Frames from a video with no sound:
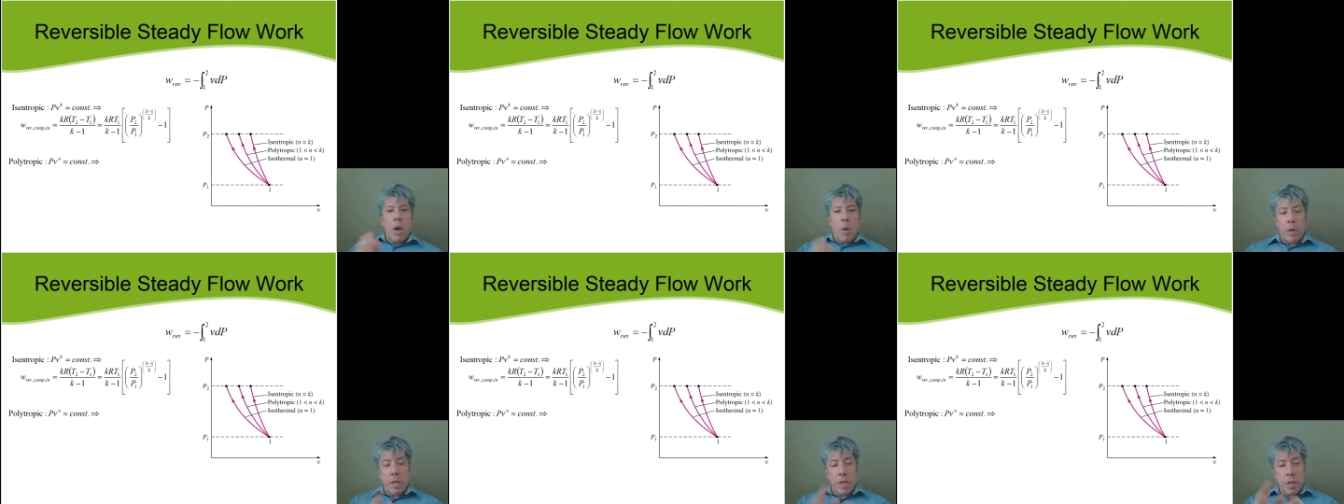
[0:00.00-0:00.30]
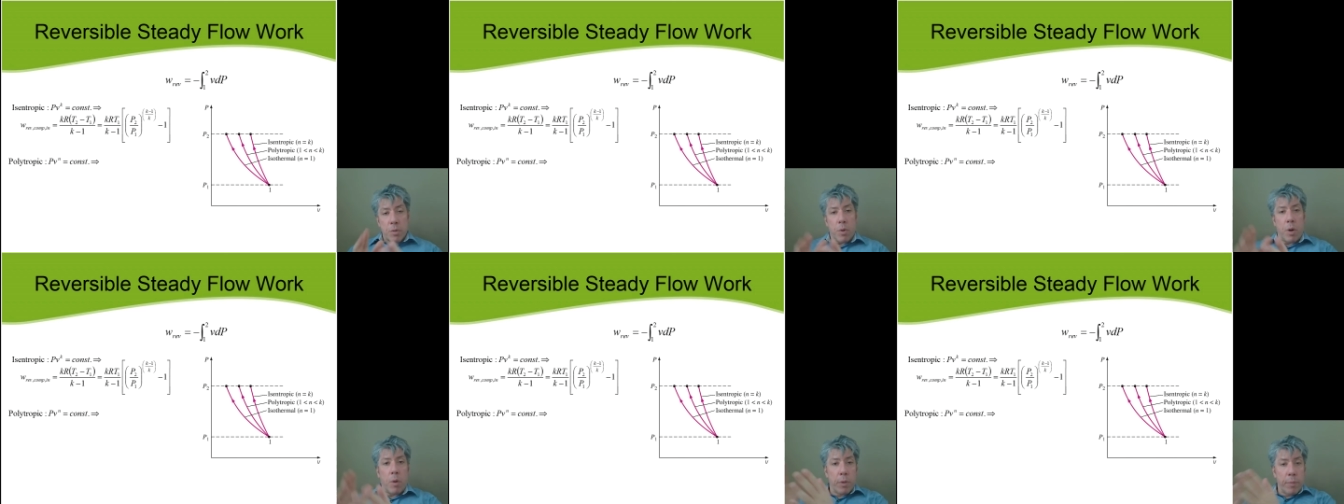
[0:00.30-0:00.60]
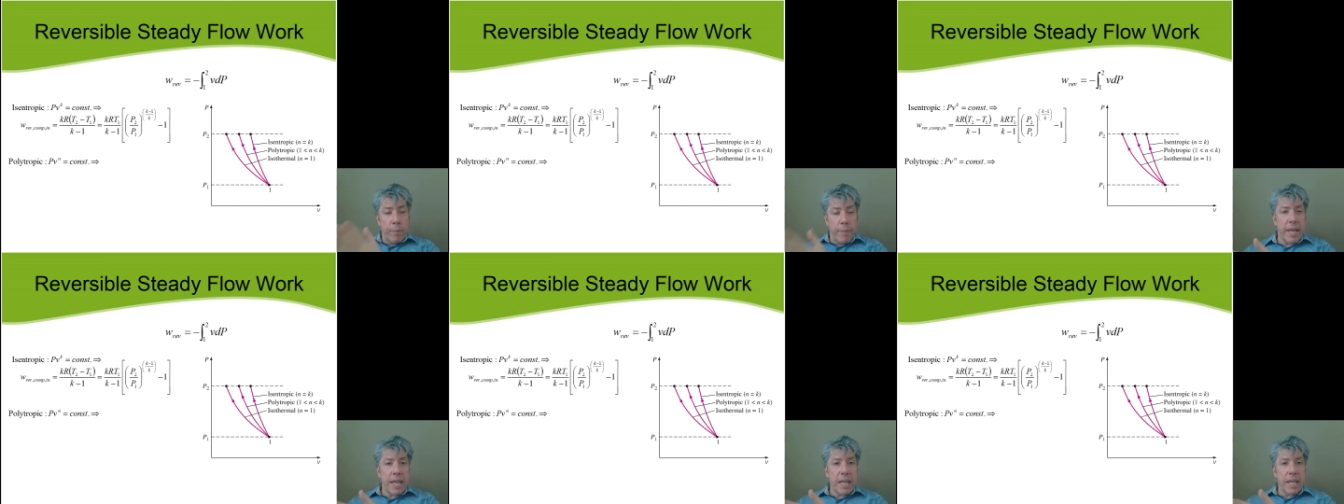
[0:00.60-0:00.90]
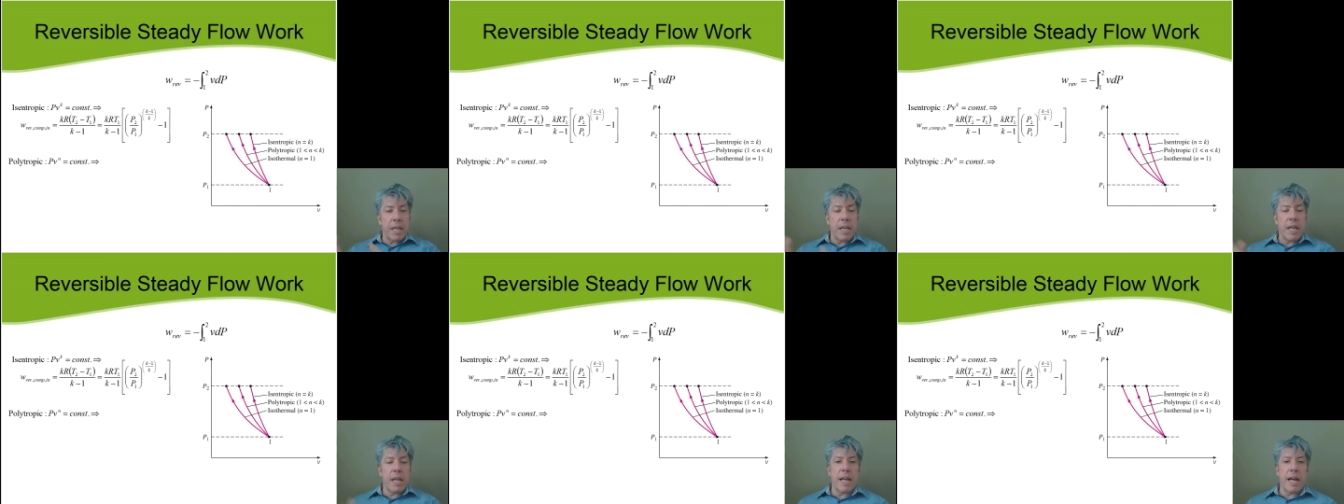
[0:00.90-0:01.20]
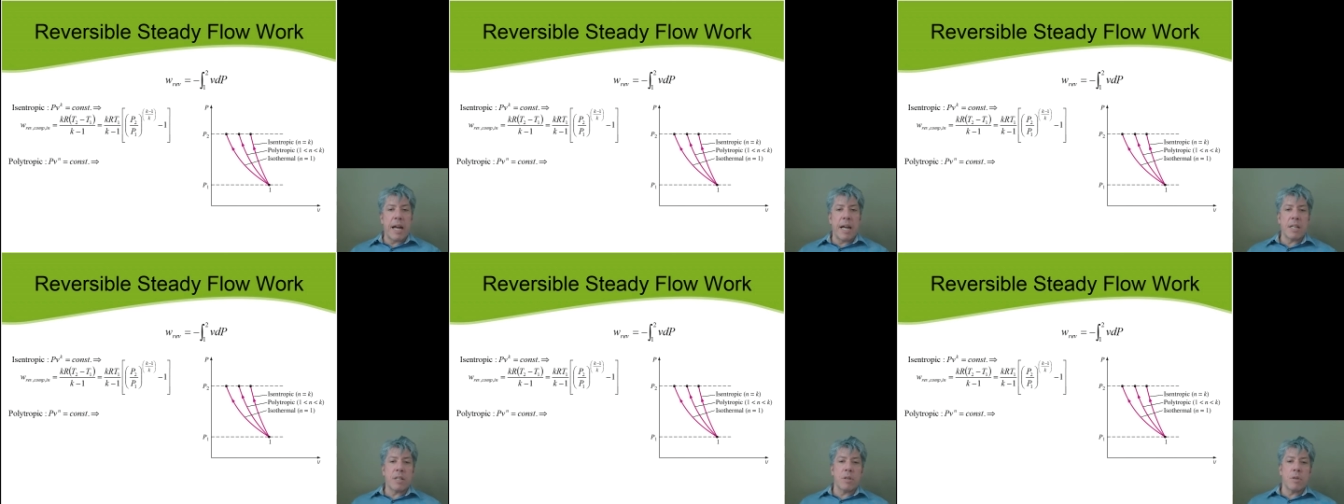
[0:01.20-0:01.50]
which is what would make it an
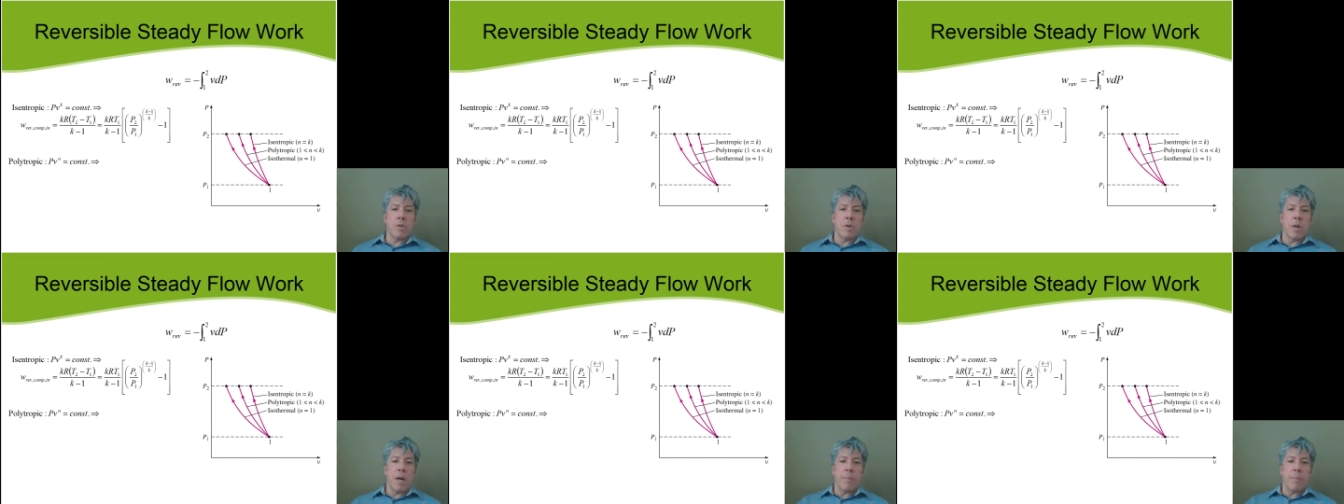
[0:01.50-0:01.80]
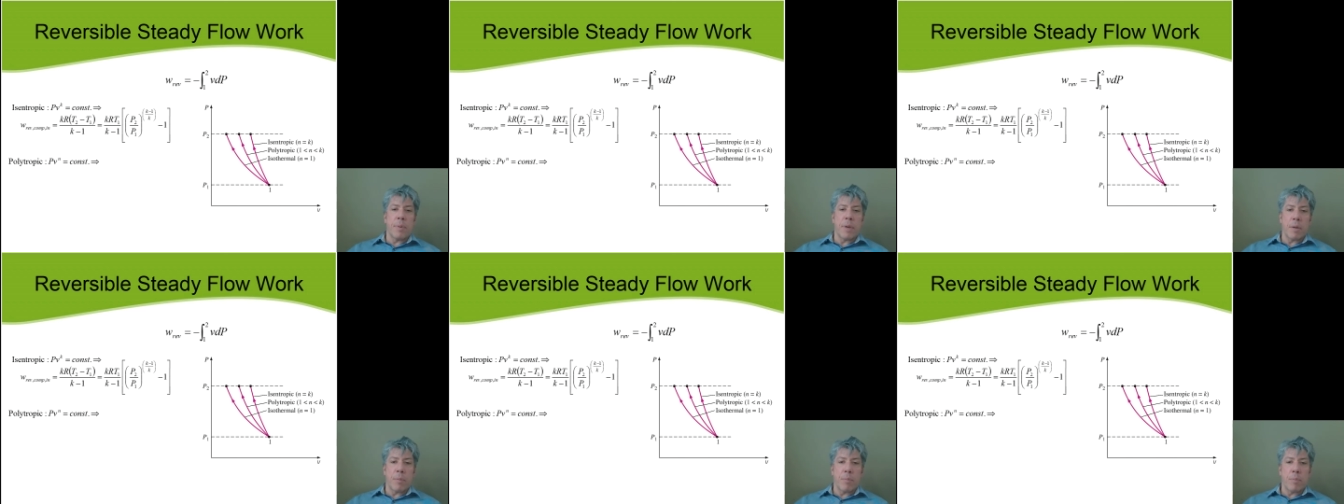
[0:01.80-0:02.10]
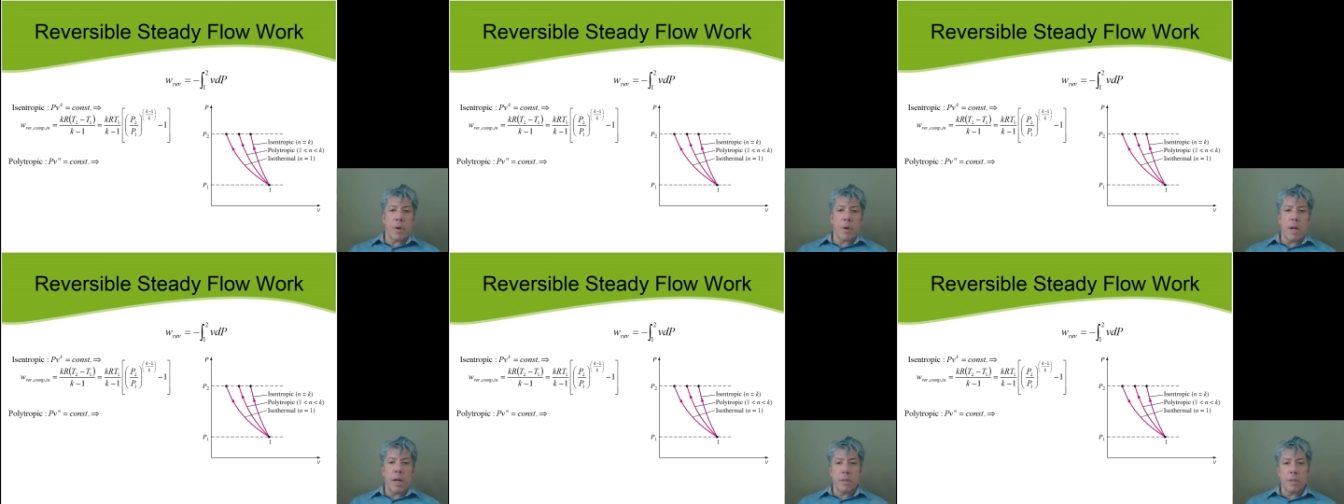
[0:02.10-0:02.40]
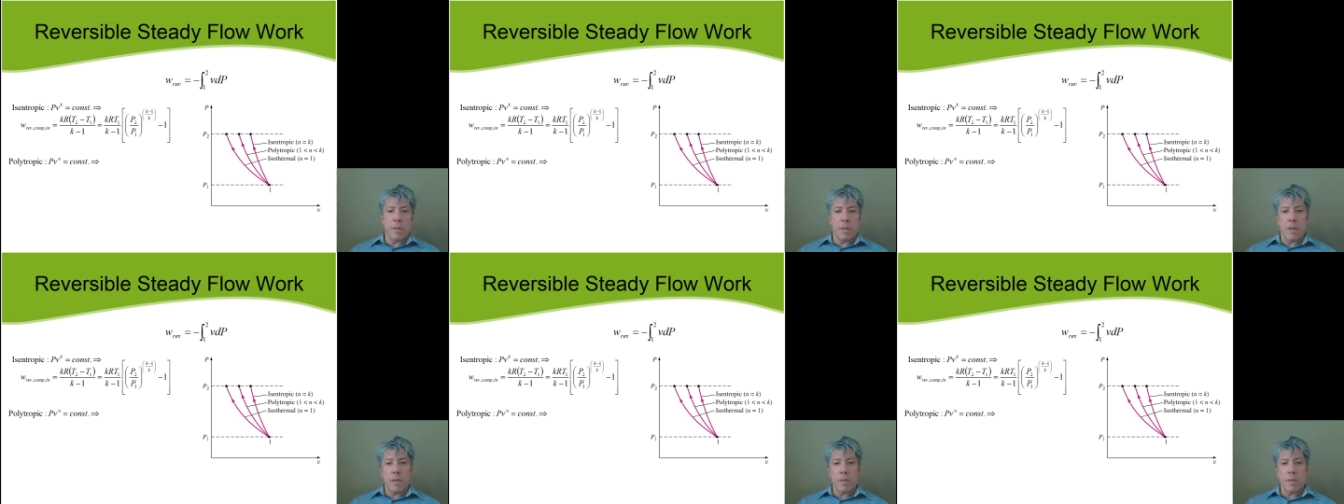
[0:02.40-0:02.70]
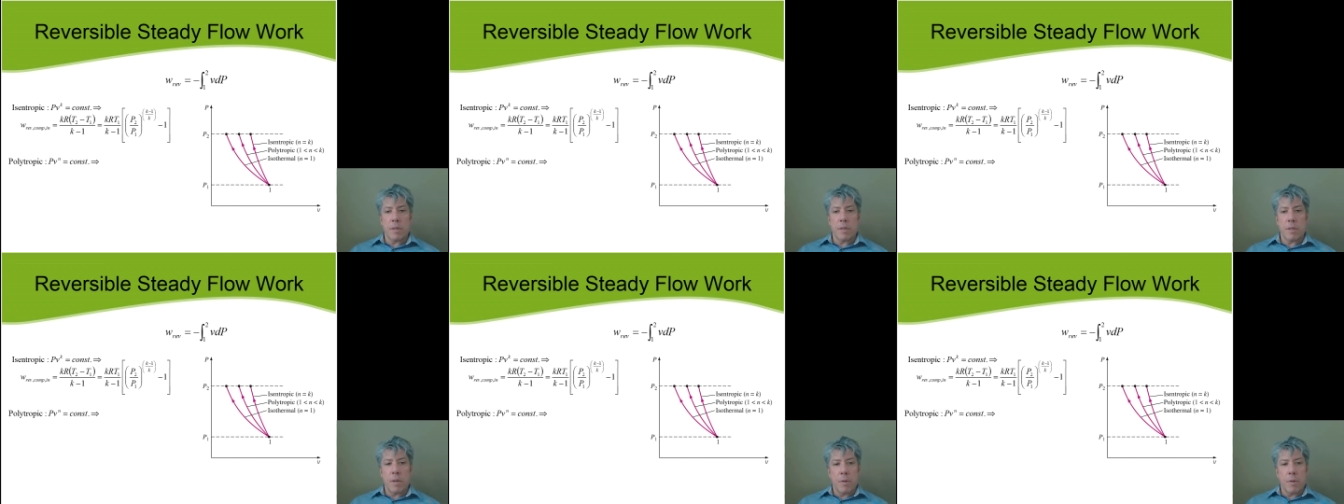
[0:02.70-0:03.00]
isentropic
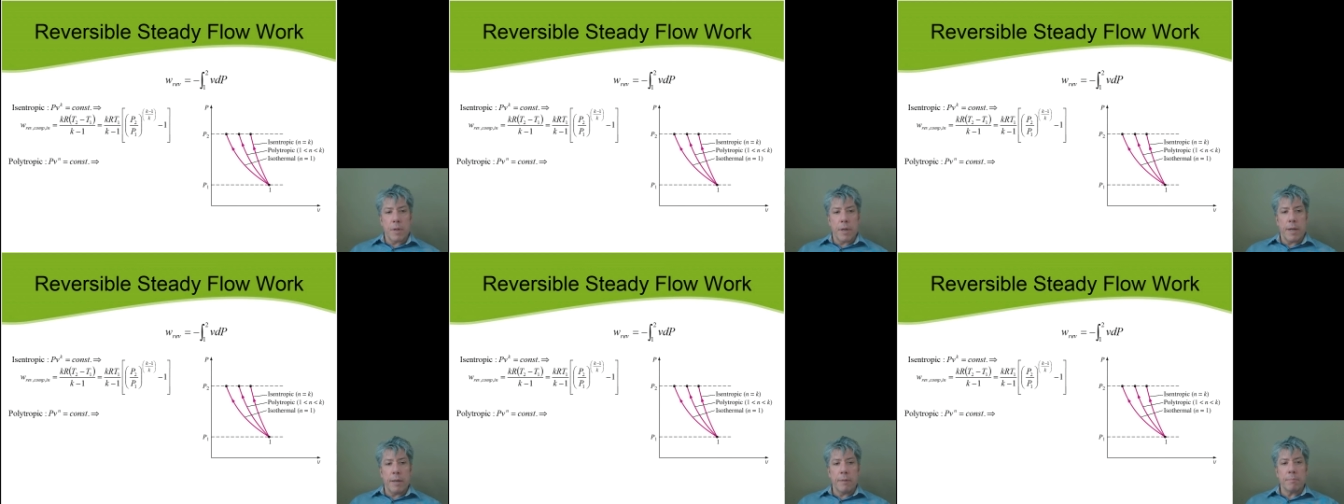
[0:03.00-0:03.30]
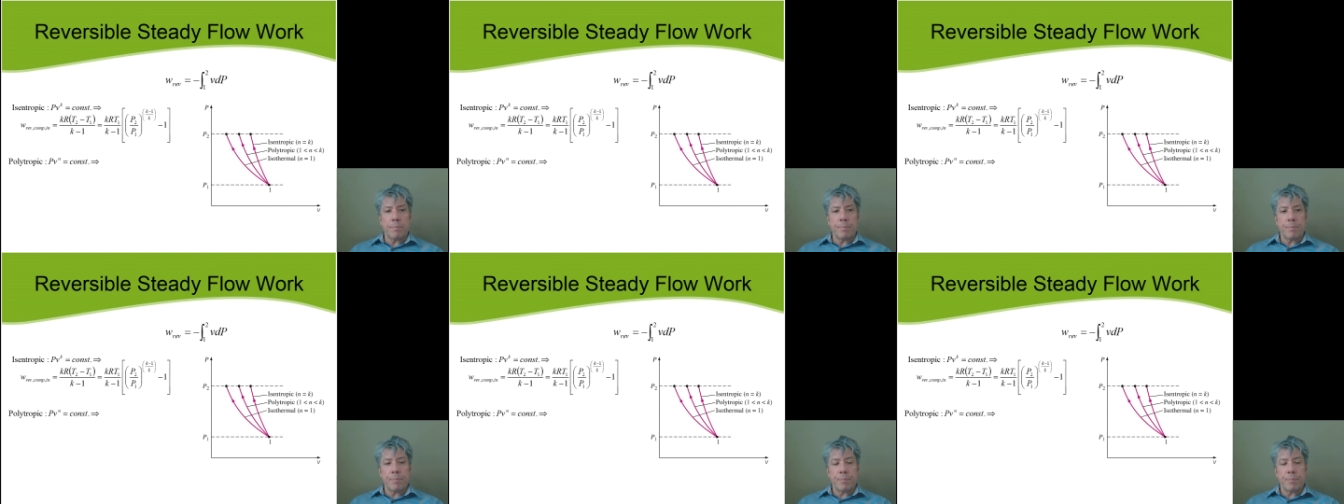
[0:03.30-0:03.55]
process. Okay.